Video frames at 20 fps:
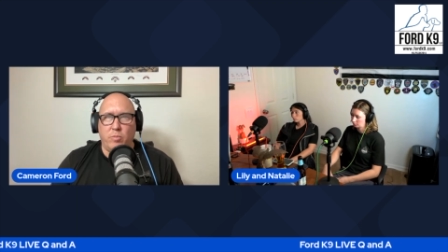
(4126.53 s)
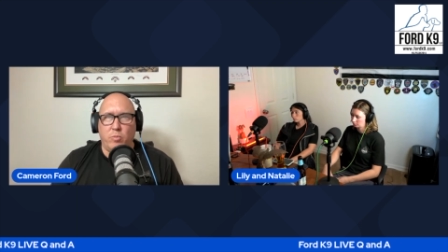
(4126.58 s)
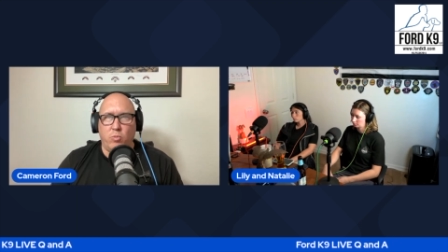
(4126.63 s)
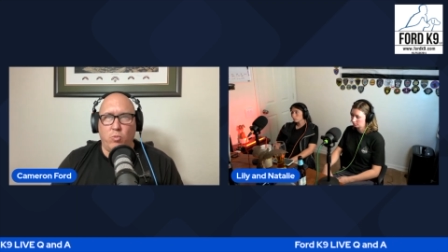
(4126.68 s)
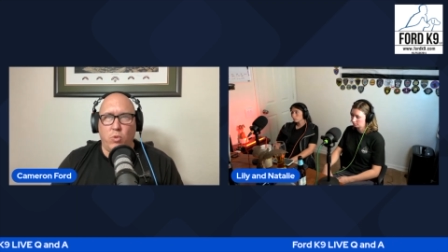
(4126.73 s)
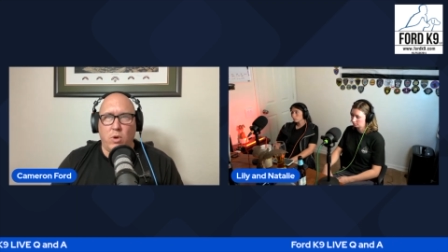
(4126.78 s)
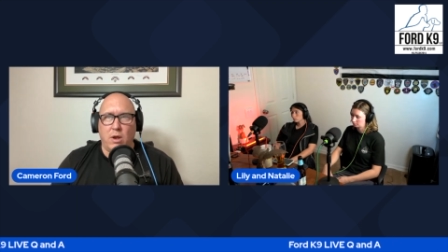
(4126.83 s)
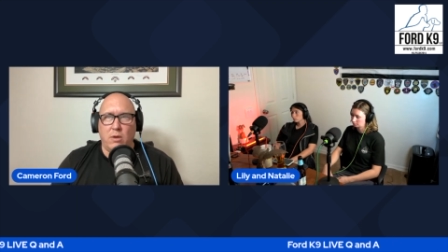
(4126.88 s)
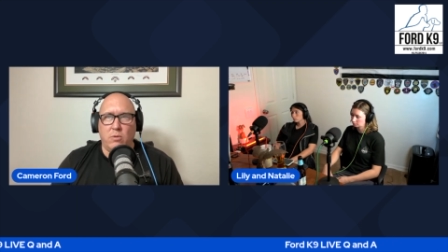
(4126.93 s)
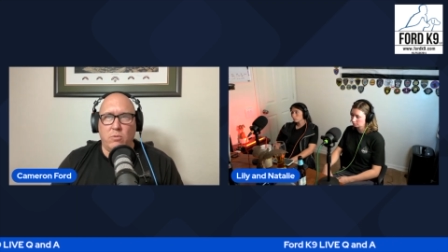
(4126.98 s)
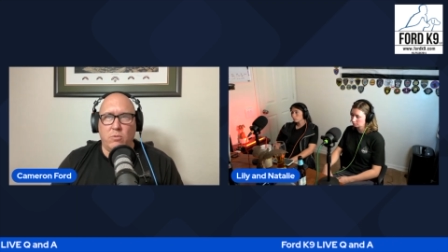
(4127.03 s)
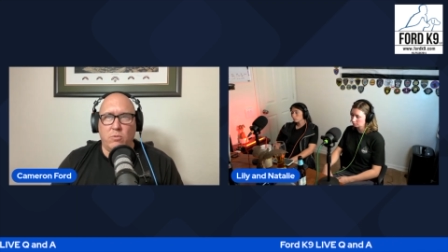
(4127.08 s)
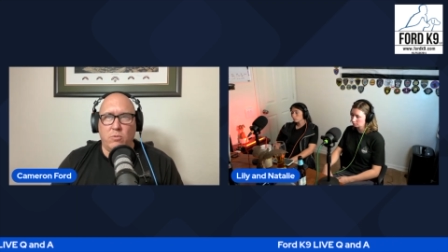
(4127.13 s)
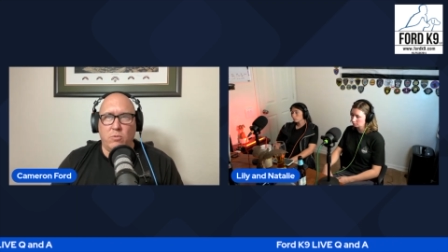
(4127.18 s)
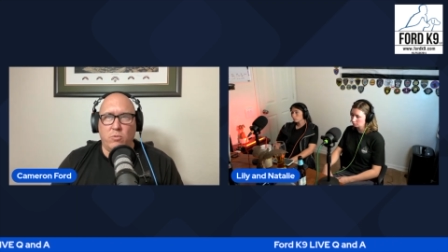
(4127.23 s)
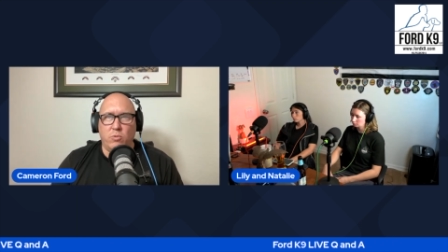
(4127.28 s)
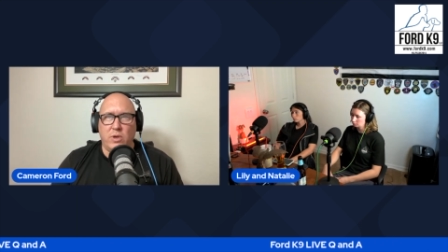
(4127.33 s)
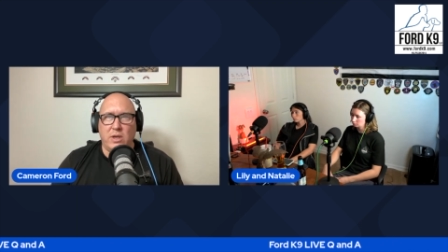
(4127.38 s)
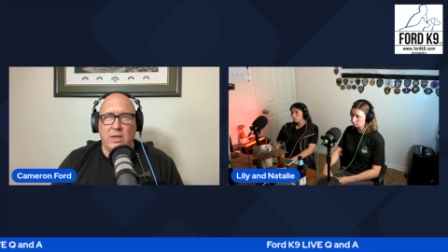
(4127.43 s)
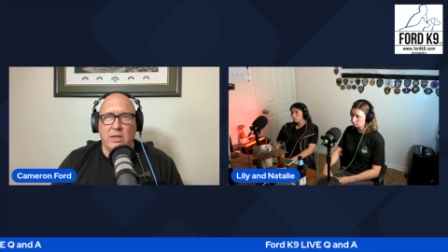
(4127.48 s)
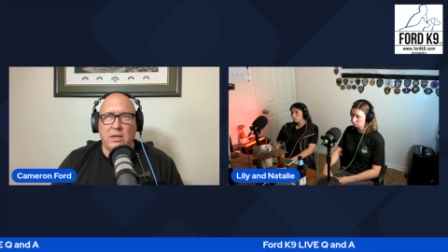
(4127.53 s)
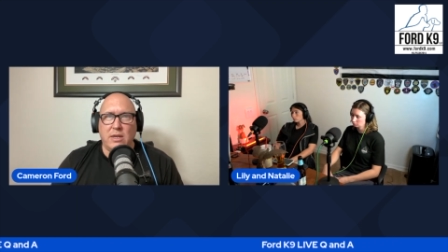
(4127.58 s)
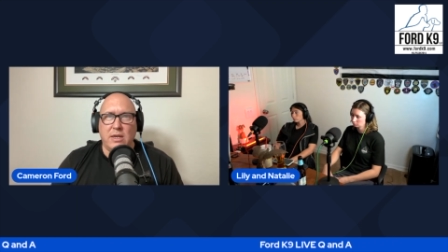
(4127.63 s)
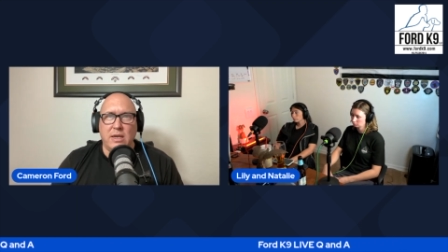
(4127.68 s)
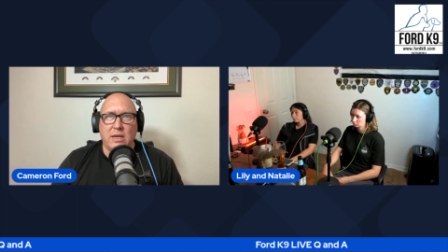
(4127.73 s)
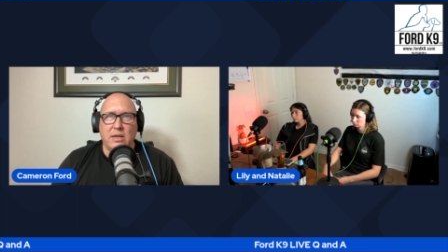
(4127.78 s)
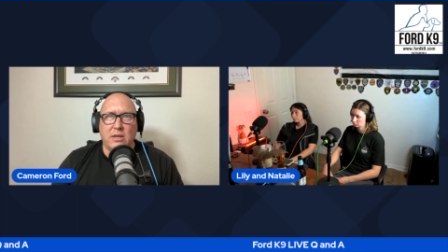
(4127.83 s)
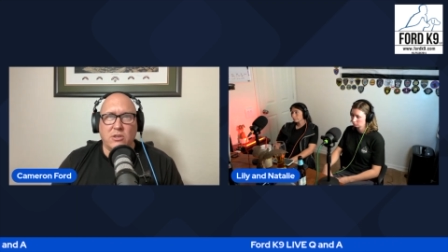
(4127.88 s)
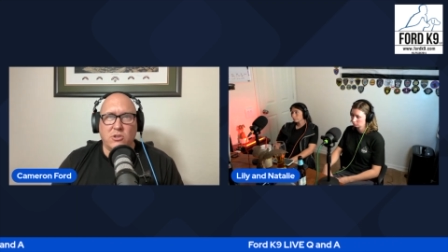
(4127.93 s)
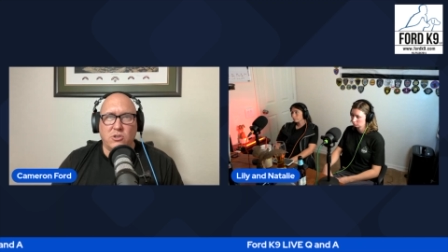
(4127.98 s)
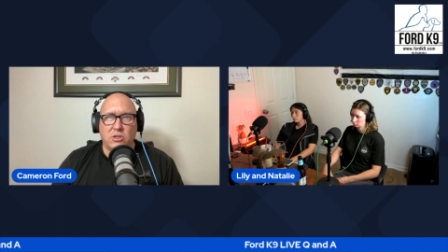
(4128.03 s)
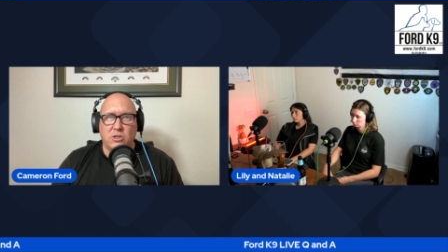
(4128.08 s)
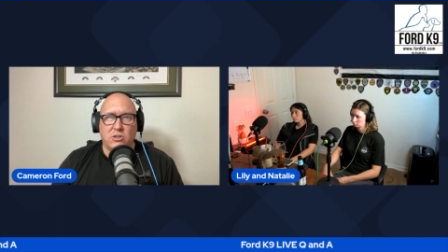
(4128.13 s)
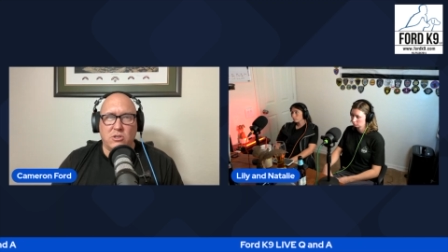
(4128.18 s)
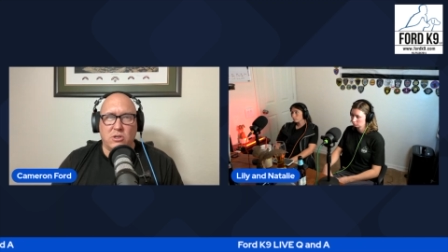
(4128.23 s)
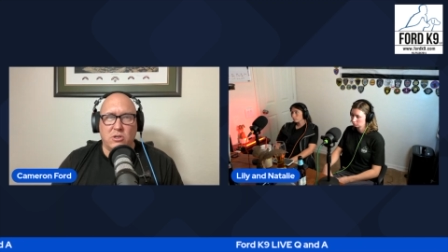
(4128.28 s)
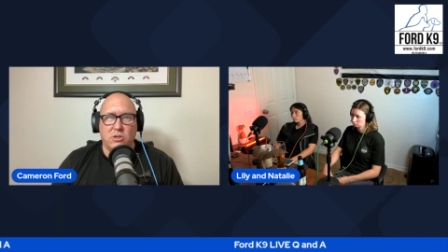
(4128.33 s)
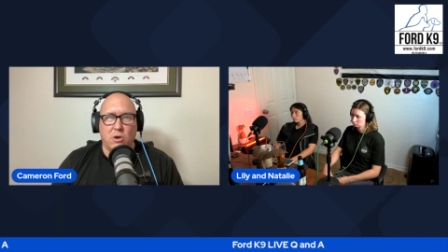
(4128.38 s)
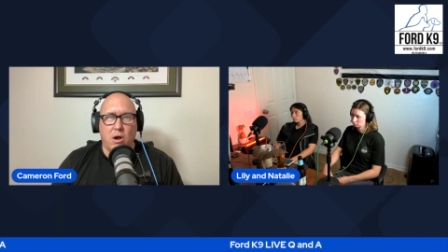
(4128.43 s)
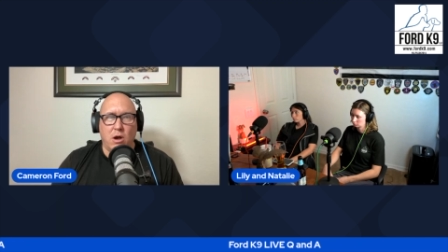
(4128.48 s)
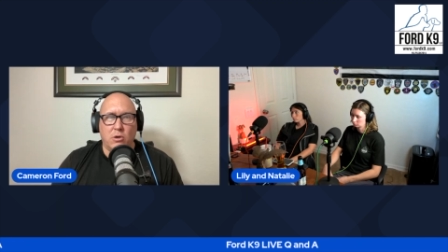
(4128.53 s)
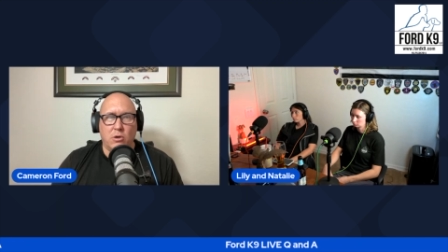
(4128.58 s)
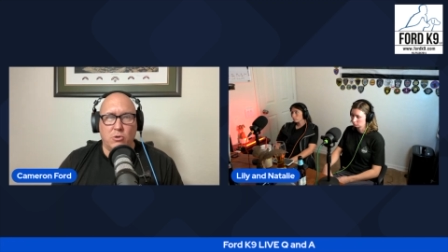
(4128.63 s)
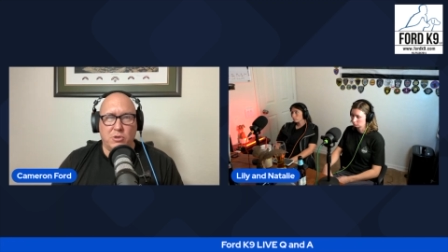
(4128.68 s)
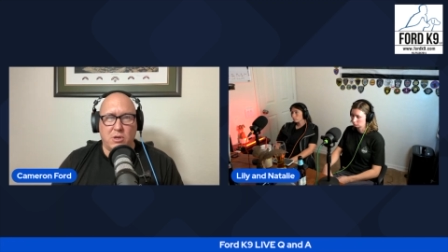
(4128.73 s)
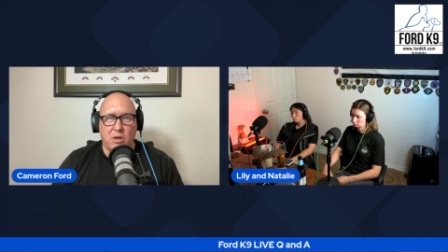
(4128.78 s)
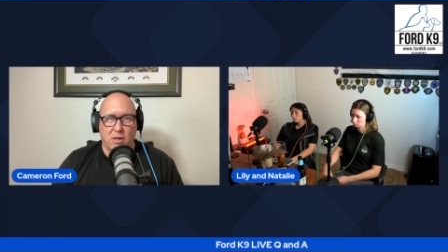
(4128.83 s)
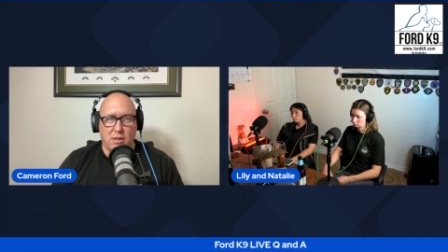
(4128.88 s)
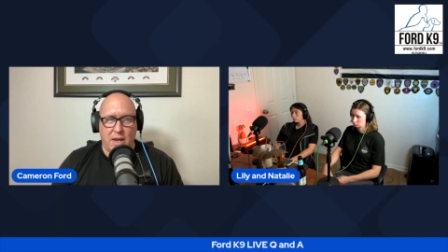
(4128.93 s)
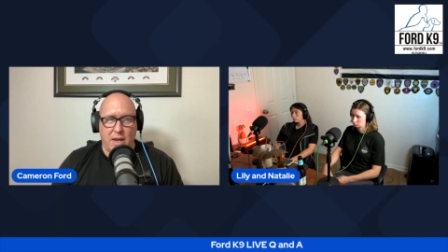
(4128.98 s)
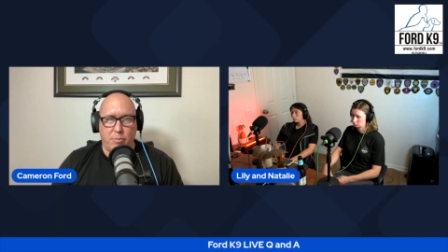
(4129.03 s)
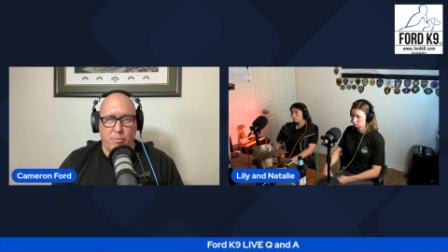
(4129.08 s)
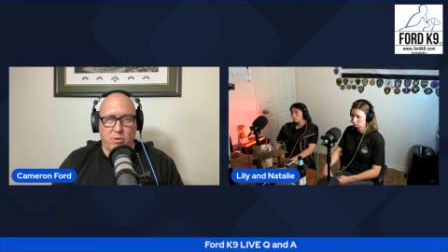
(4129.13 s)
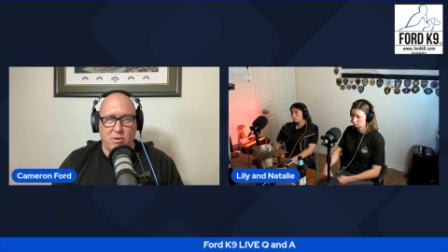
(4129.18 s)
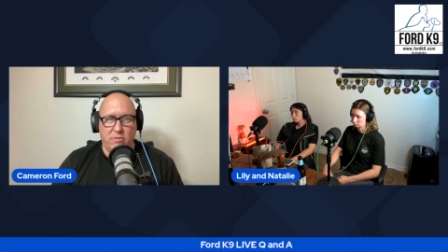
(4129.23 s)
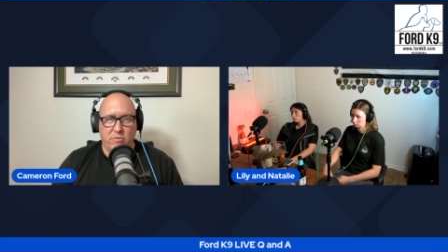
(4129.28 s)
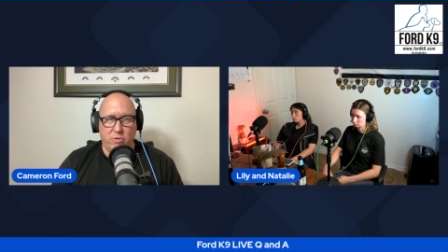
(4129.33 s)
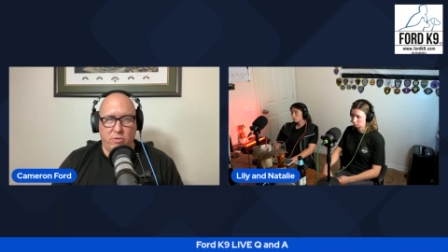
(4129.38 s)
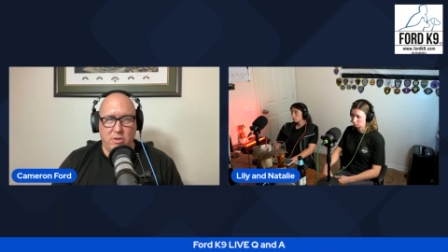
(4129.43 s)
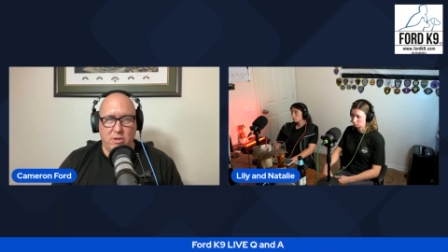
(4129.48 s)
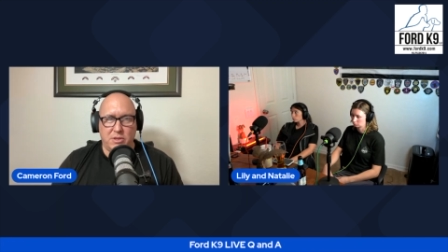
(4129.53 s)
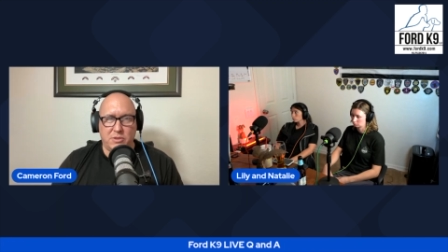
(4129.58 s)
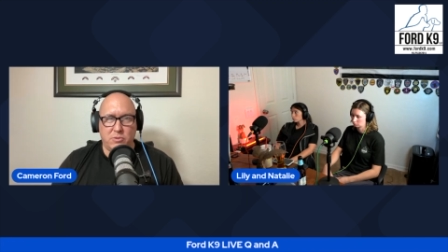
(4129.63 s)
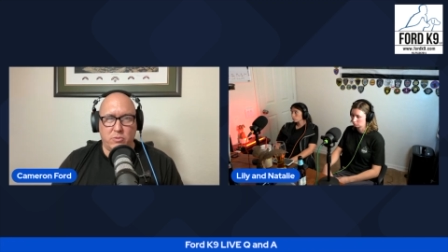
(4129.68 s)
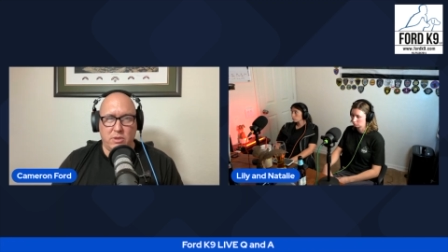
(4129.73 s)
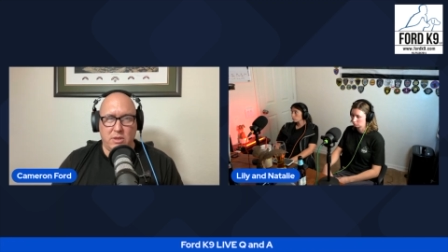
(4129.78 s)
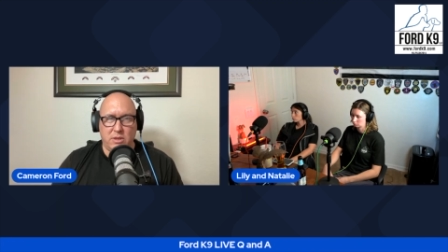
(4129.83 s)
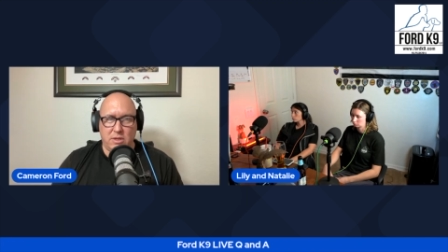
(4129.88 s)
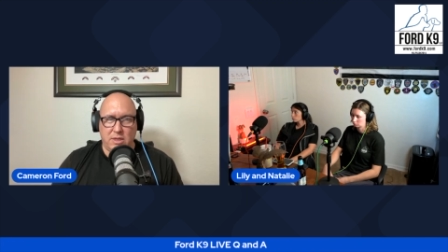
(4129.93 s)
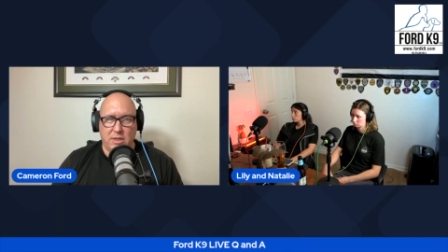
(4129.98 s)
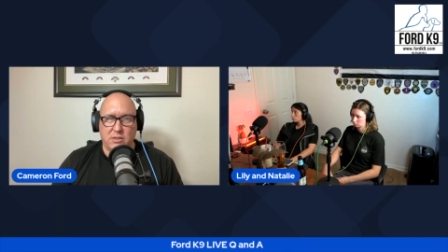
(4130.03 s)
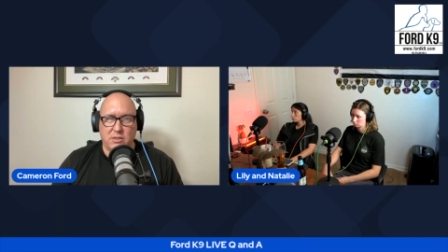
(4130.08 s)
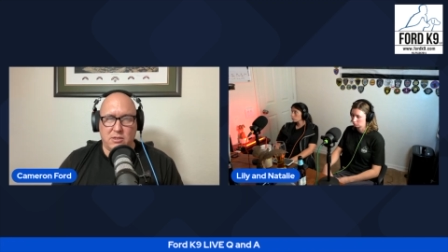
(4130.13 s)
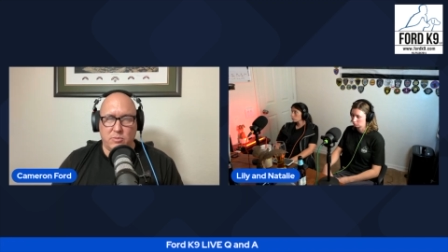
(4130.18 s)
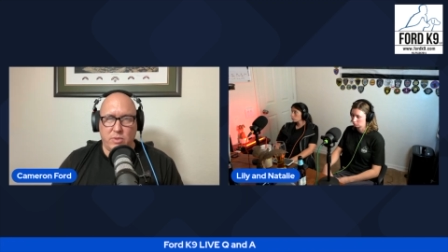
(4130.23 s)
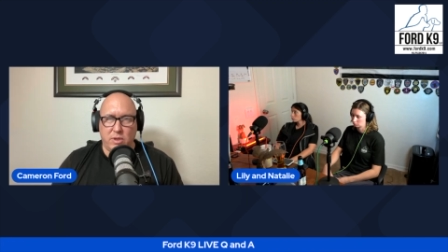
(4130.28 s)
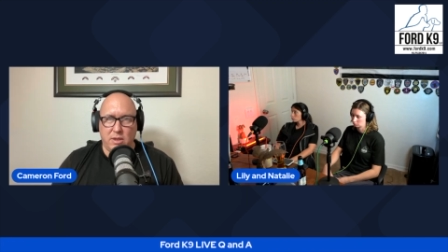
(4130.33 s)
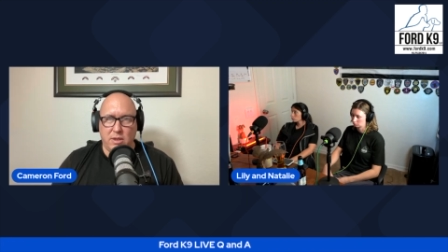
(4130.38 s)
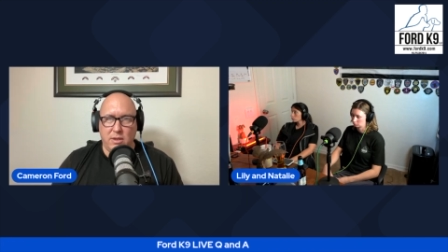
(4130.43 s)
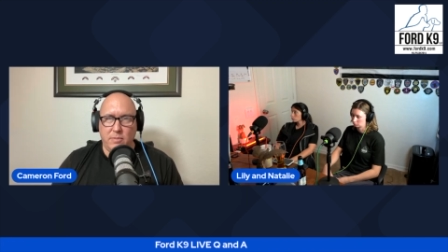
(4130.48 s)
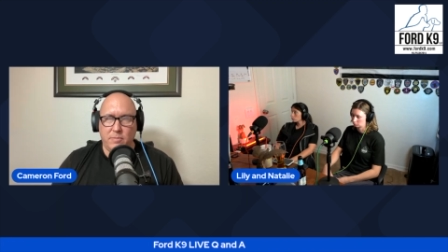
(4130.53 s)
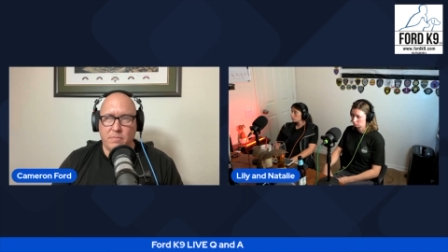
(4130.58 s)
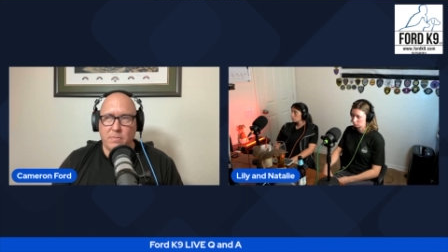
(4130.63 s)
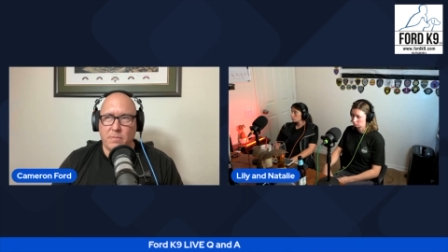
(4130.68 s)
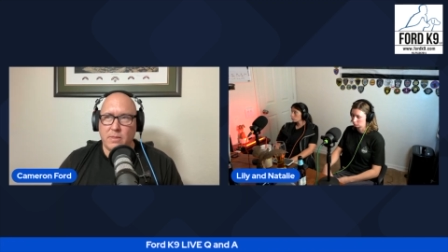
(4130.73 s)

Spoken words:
what we need is just a dog who's collaborative with us when it needs to be,